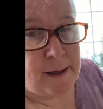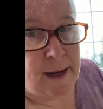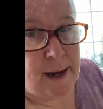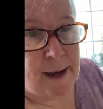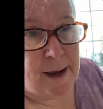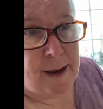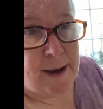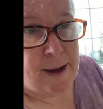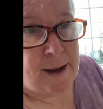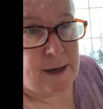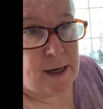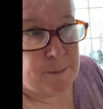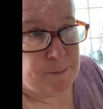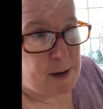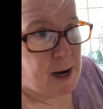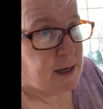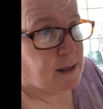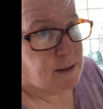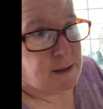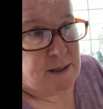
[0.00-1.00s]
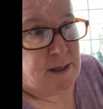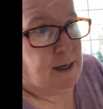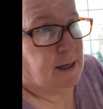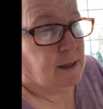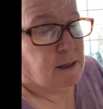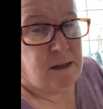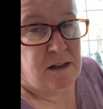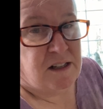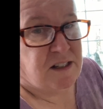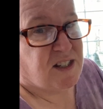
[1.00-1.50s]
and it makes
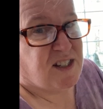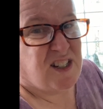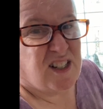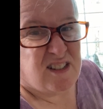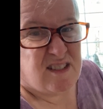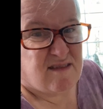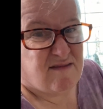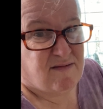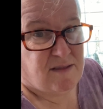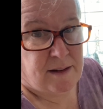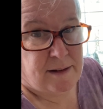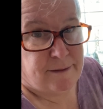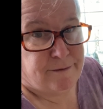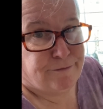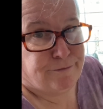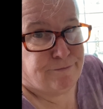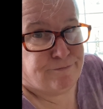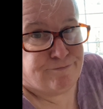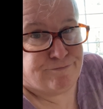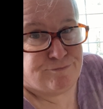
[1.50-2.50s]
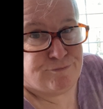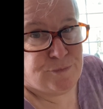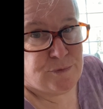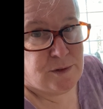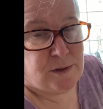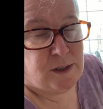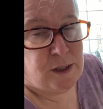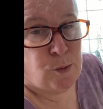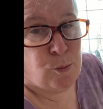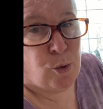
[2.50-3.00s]
it, it's just,
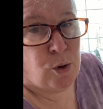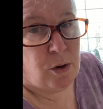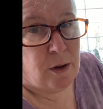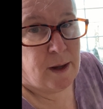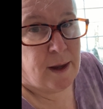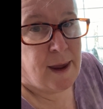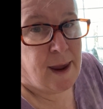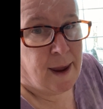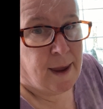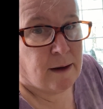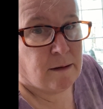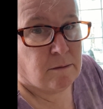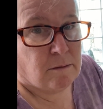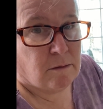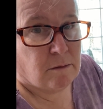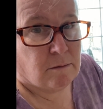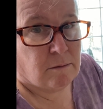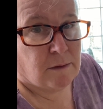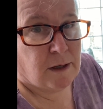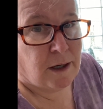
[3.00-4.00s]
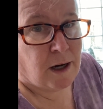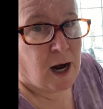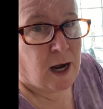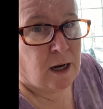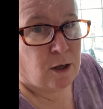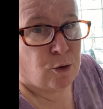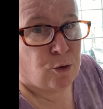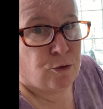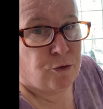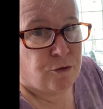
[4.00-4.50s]
you really can't, you're kind
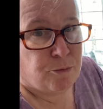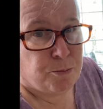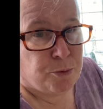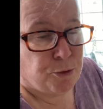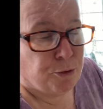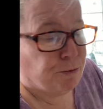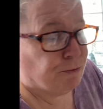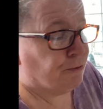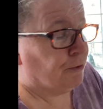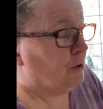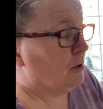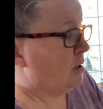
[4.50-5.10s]
of goof-proof